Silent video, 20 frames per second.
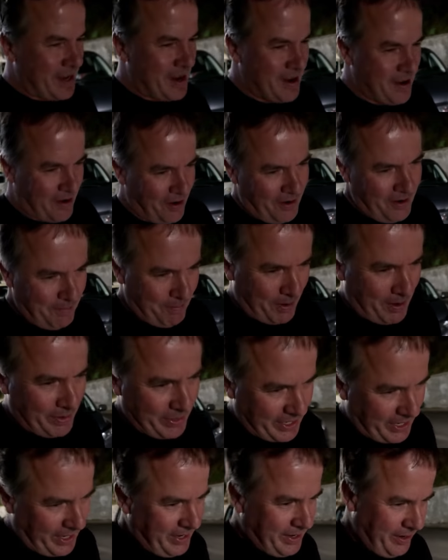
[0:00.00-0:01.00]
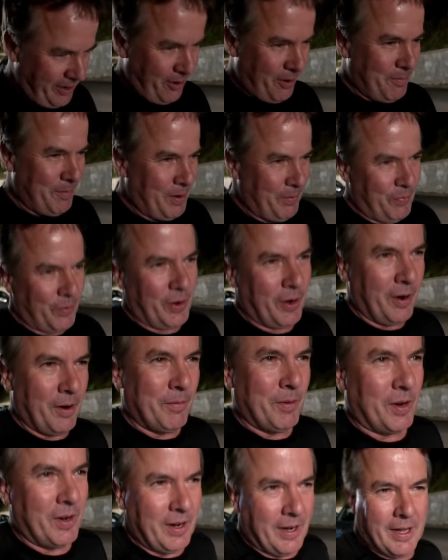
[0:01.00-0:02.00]
an hour. You probably can't hear them up there,
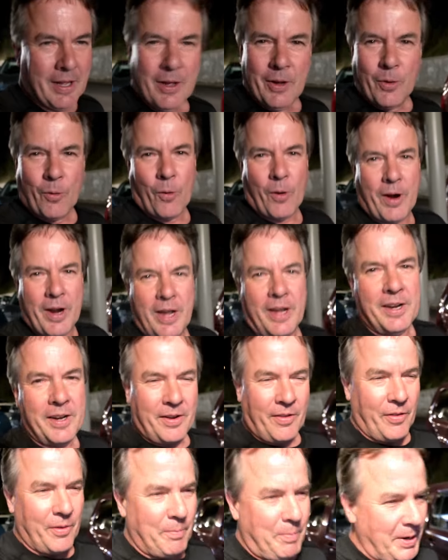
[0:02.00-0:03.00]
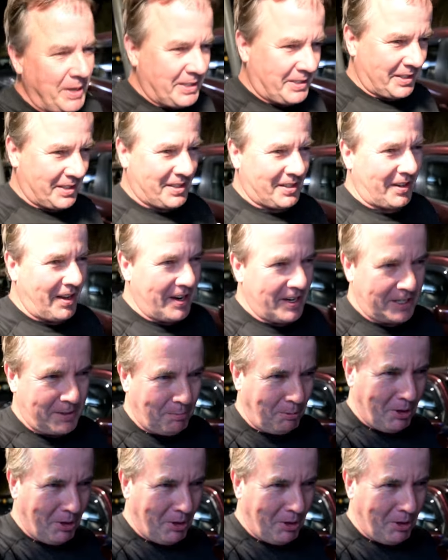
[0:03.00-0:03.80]
but we're heading to the pizza slice